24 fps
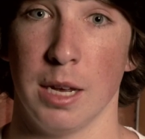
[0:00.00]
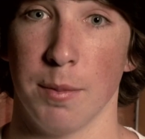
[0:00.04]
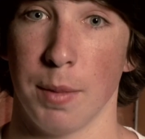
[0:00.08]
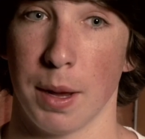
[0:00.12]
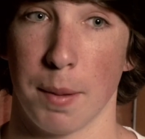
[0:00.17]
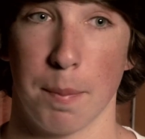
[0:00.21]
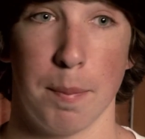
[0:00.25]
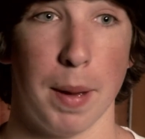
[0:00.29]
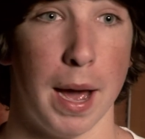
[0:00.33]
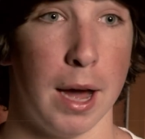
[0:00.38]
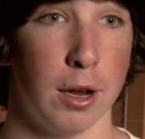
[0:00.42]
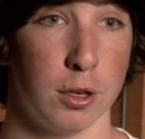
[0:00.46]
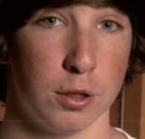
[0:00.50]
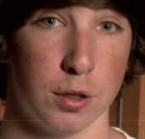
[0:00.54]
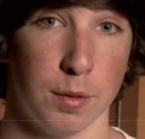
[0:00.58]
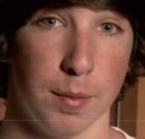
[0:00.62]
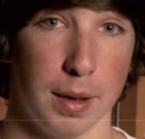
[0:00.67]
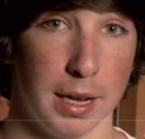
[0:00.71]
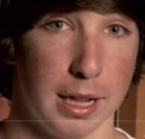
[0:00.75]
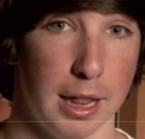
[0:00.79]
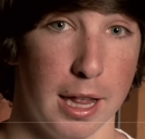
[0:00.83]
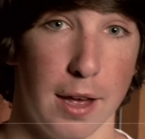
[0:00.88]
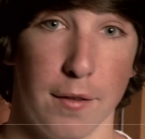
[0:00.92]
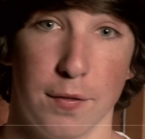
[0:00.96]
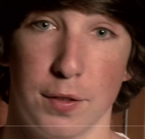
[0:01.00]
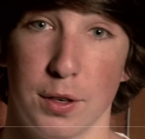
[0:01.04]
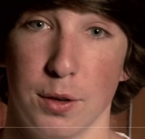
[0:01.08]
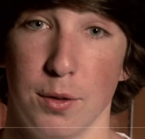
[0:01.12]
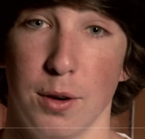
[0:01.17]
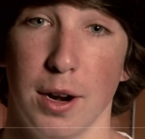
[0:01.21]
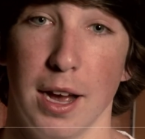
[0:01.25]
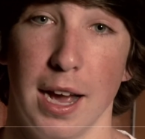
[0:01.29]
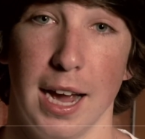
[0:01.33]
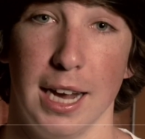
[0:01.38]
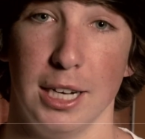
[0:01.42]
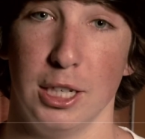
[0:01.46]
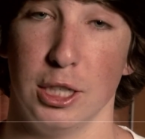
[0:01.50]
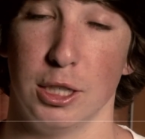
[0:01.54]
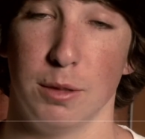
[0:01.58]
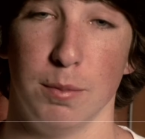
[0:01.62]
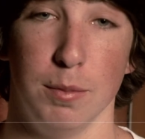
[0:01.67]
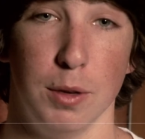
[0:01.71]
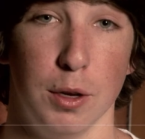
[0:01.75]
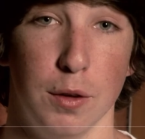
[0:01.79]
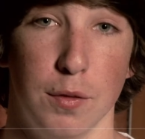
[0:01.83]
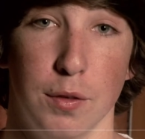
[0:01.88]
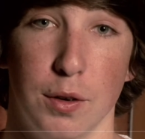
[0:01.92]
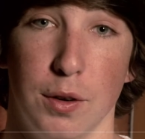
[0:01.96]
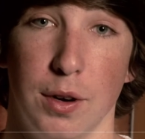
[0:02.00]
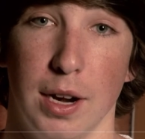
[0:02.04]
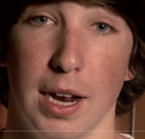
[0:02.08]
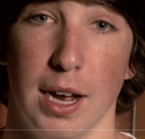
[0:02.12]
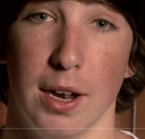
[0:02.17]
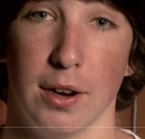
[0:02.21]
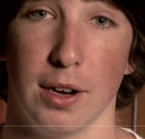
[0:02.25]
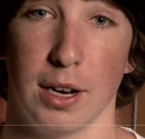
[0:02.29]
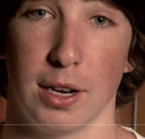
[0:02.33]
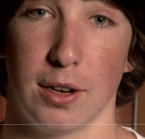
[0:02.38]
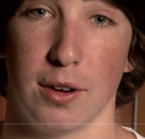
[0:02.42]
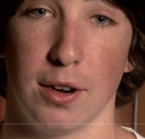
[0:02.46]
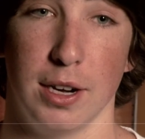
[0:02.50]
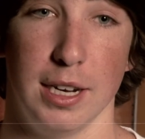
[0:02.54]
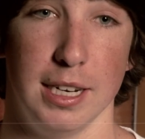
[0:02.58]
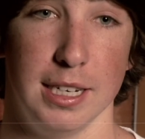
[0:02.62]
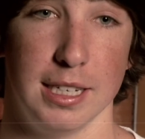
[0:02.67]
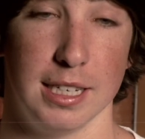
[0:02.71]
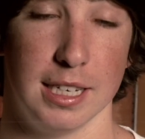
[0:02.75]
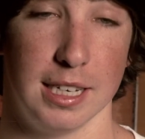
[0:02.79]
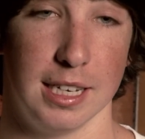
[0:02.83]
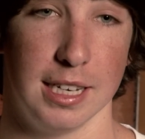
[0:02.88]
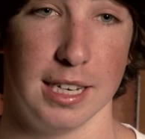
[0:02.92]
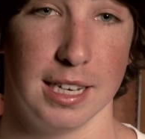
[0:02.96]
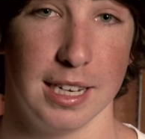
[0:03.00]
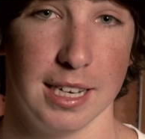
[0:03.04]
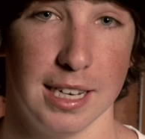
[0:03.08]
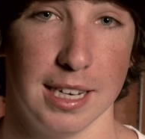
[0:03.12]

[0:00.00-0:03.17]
him like bounce from like left to right, just moving around like crazy